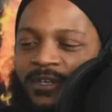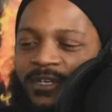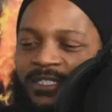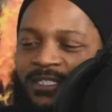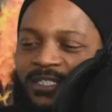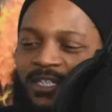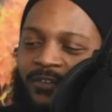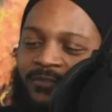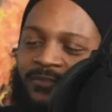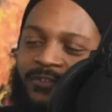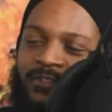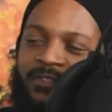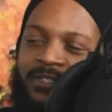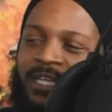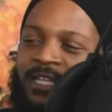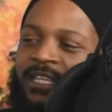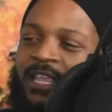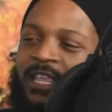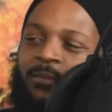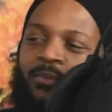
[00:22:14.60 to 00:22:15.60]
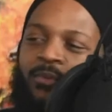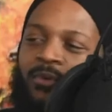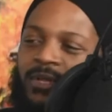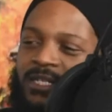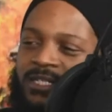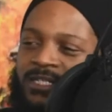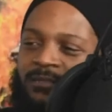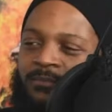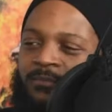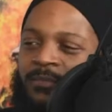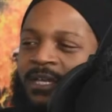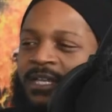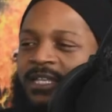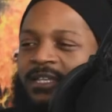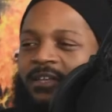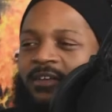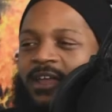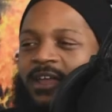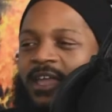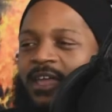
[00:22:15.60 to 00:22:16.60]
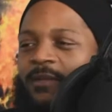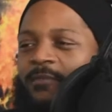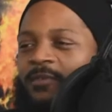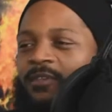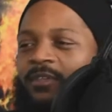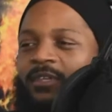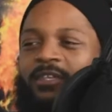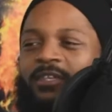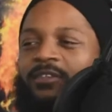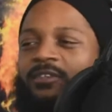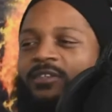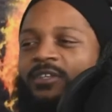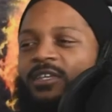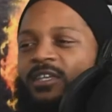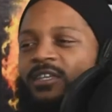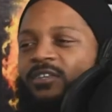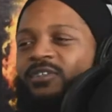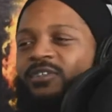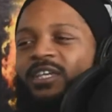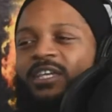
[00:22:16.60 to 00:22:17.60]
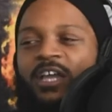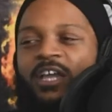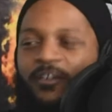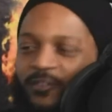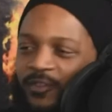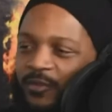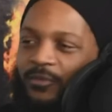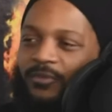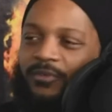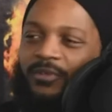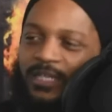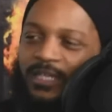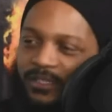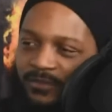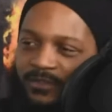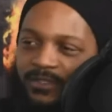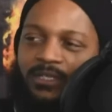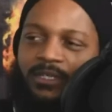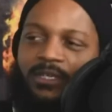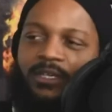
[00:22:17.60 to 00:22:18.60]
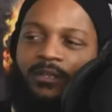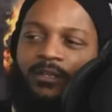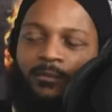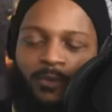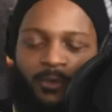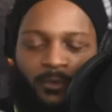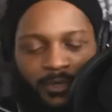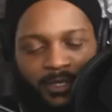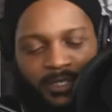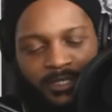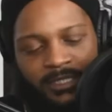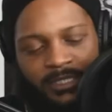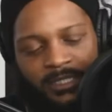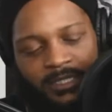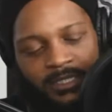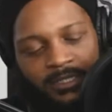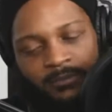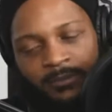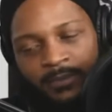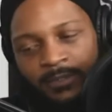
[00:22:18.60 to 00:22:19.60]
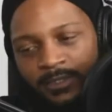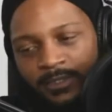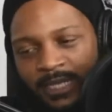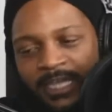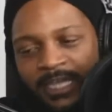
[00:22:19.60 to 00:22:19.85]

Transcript: to suffer. At that point, it's a money grab. You get comfortable, like you said. My boy said, they